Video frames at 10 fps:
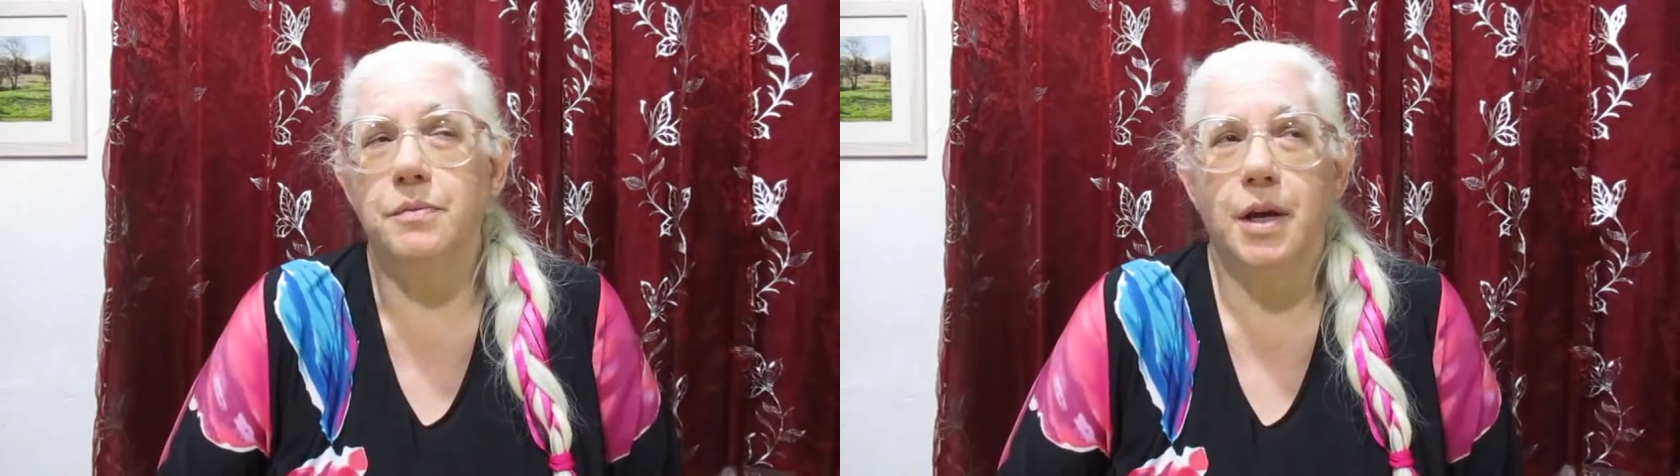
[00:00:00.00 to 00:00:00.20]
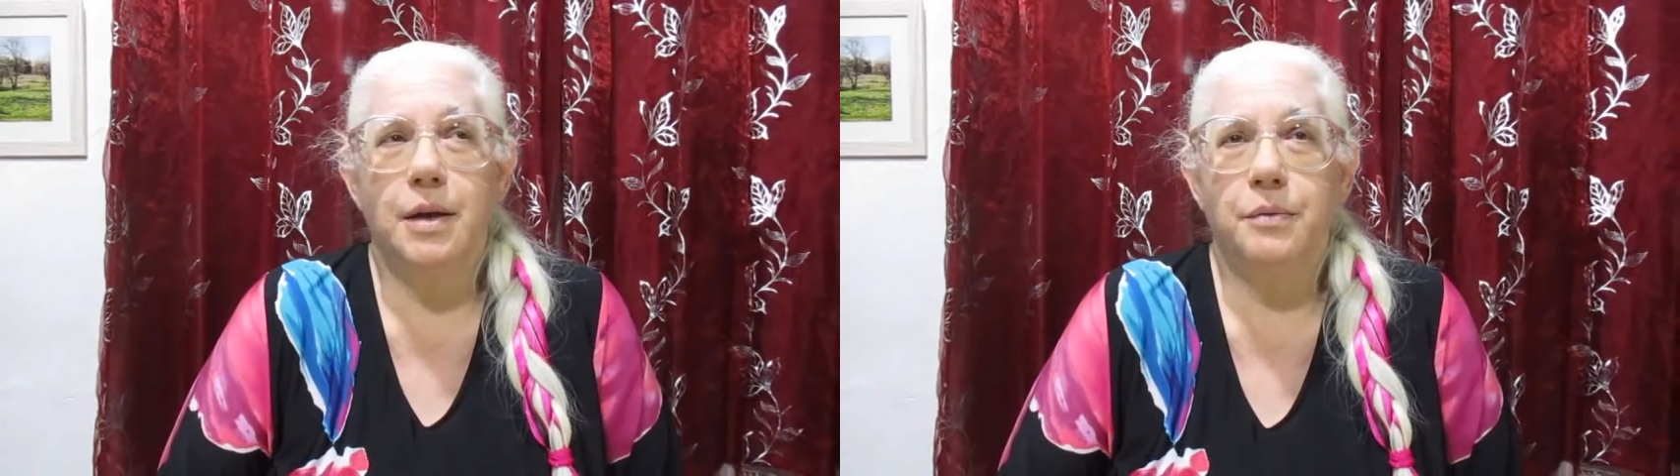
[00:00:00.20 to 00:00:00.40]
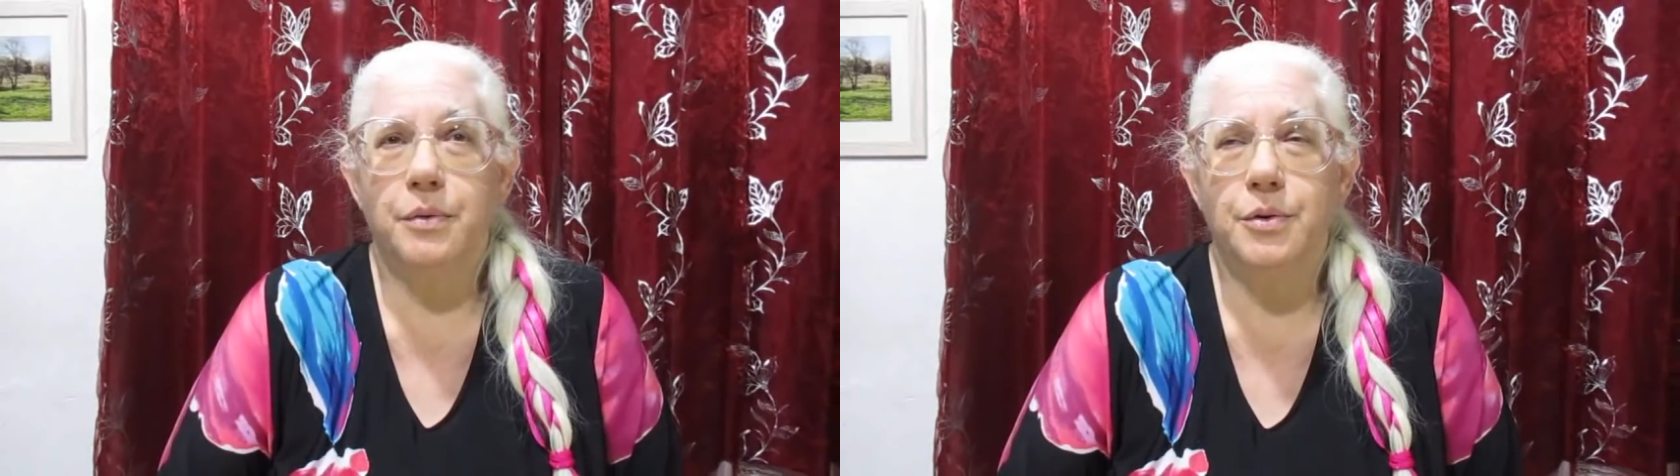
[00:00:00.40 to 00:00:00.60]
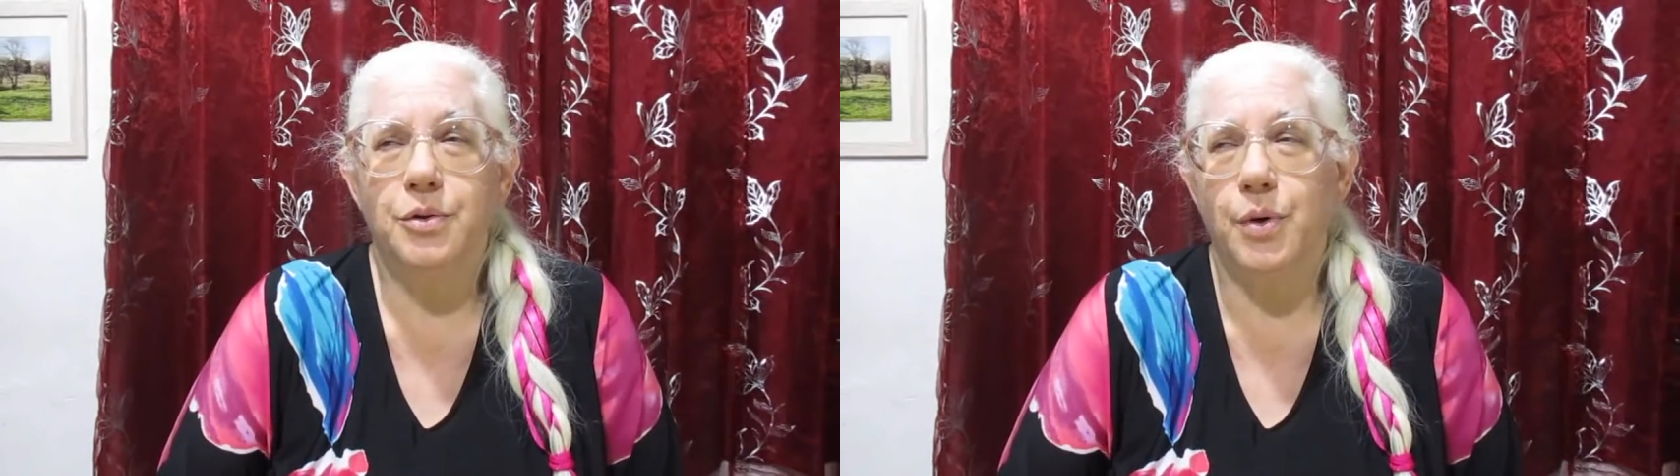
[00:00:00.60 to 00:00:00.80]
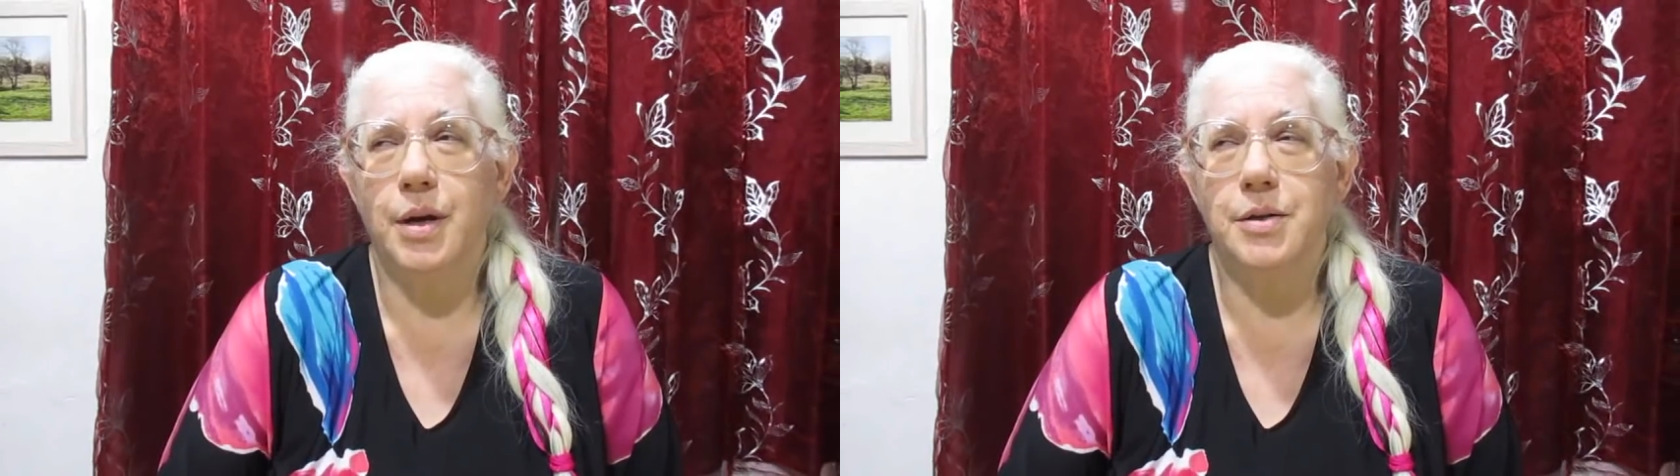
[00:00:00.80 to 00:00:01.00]
David
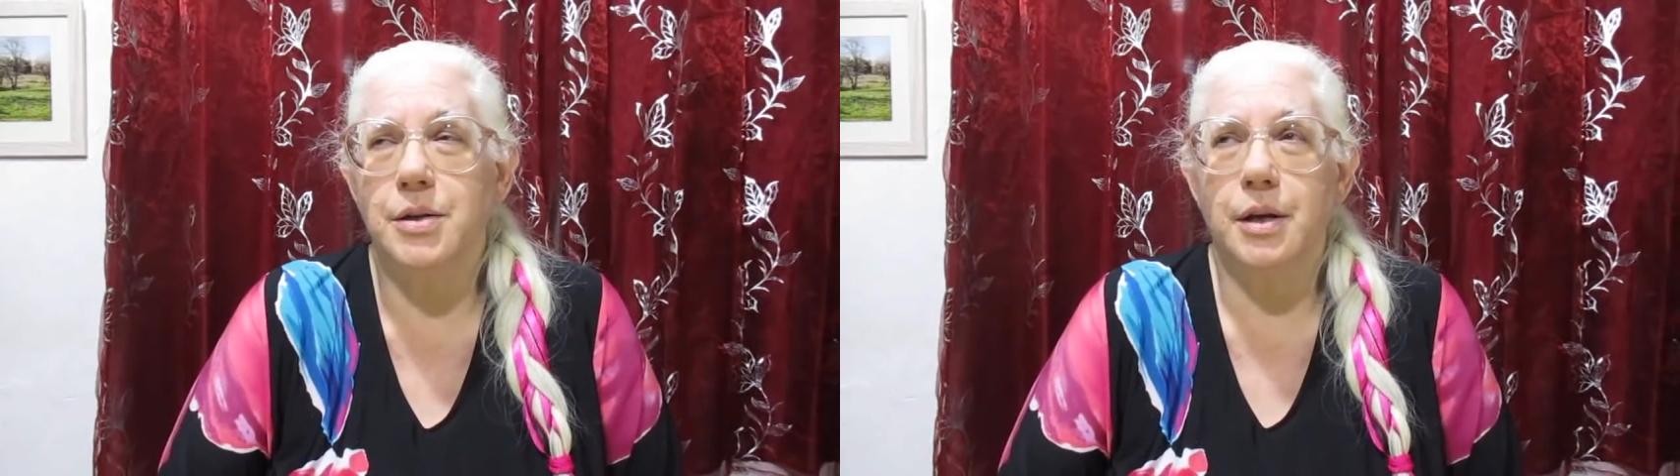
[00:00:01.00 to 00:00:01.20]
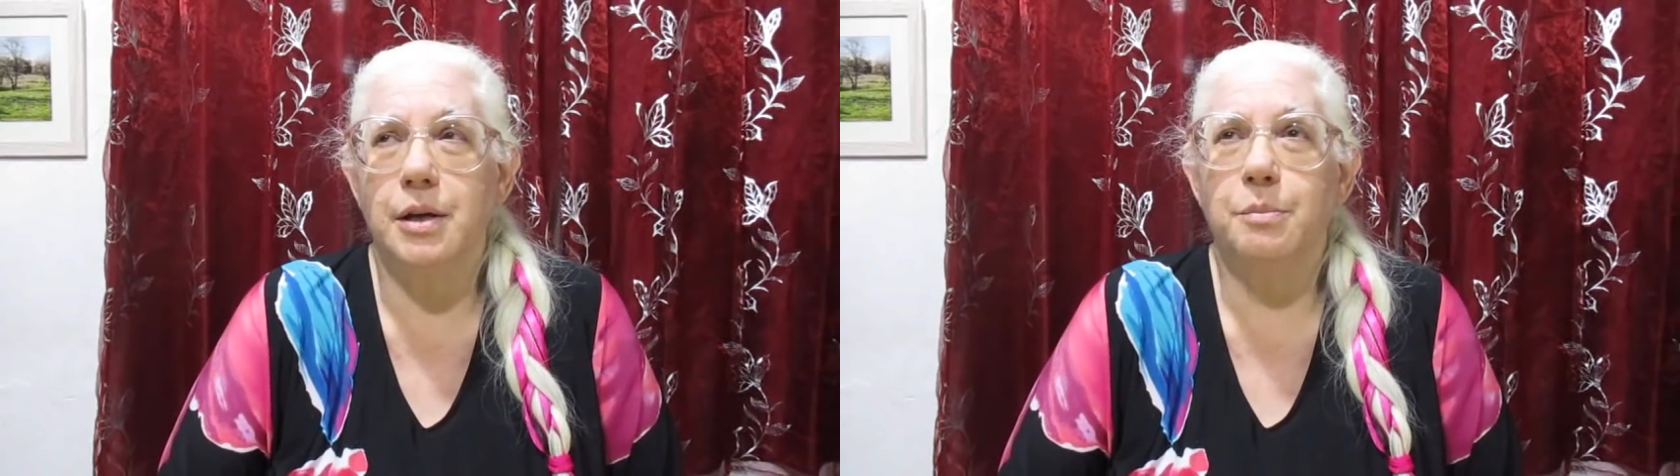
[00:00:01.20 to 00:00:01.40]
translated,